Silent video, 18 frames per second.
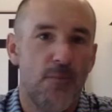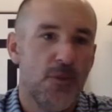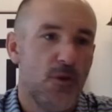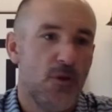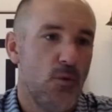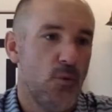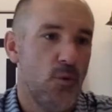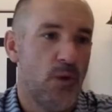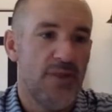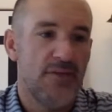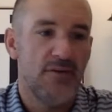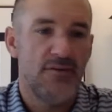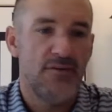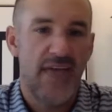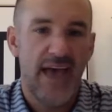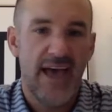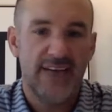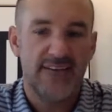whether
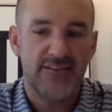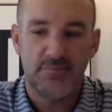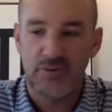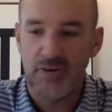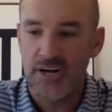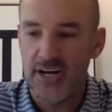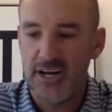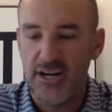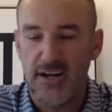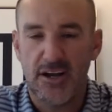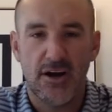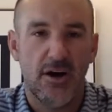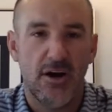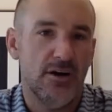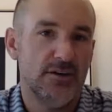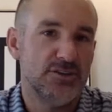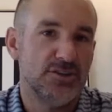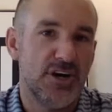that's bringing in a
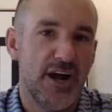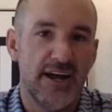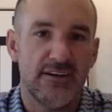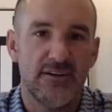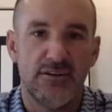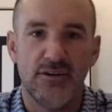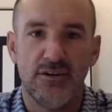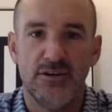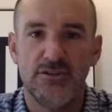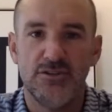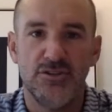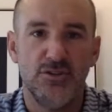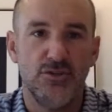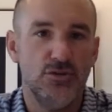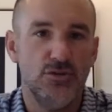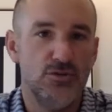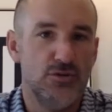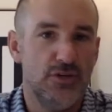contractor
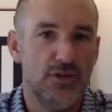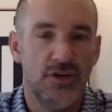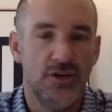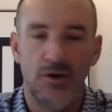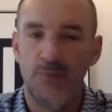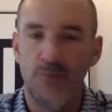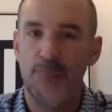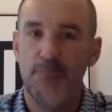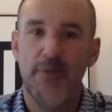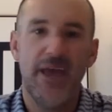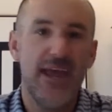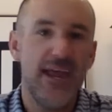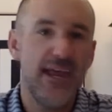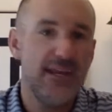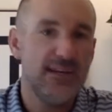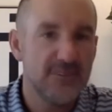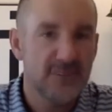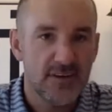to,
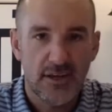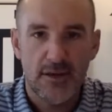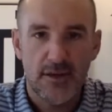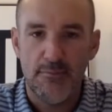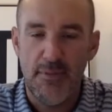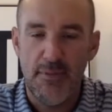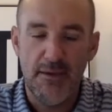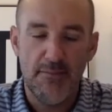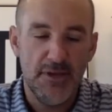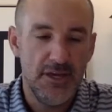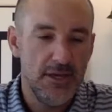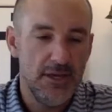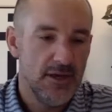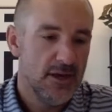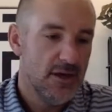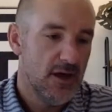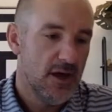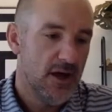paint, maybe
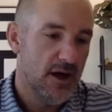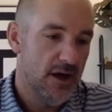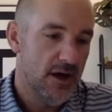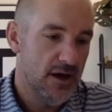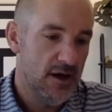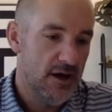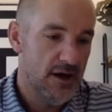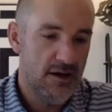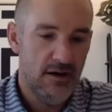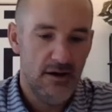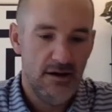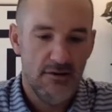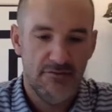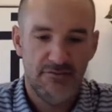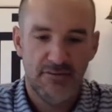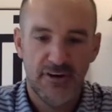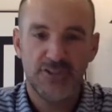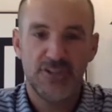
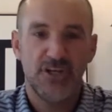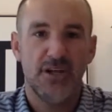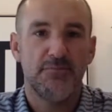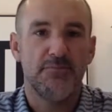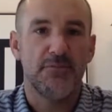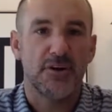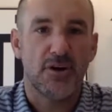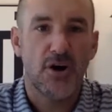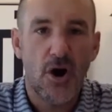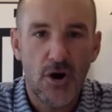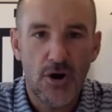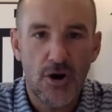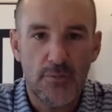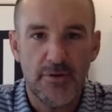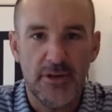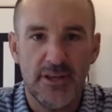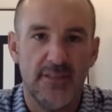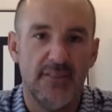freshen up the
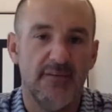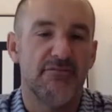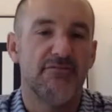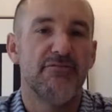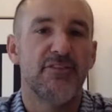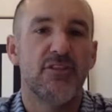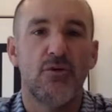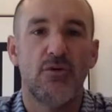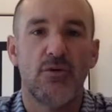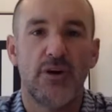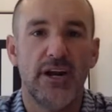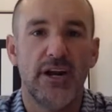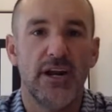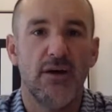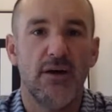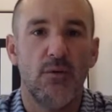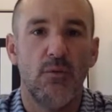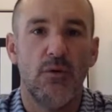carpet, the
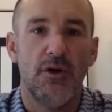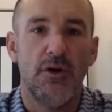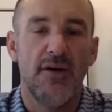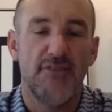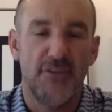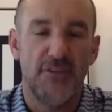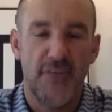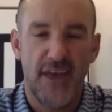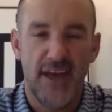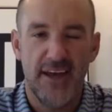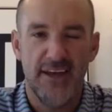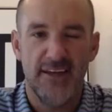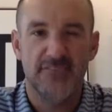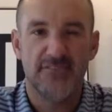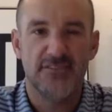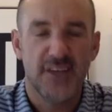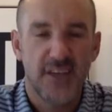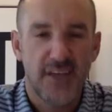flooring, whatever that
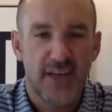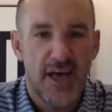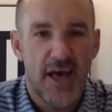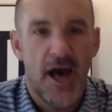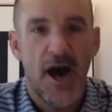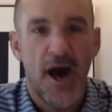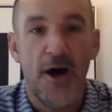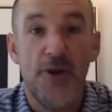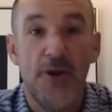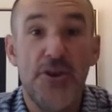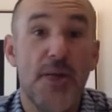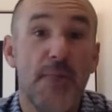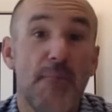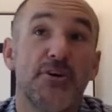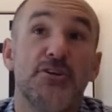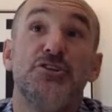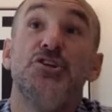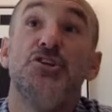is.
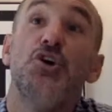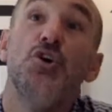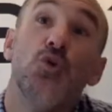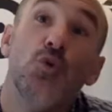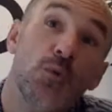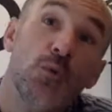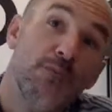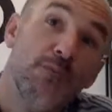Number two,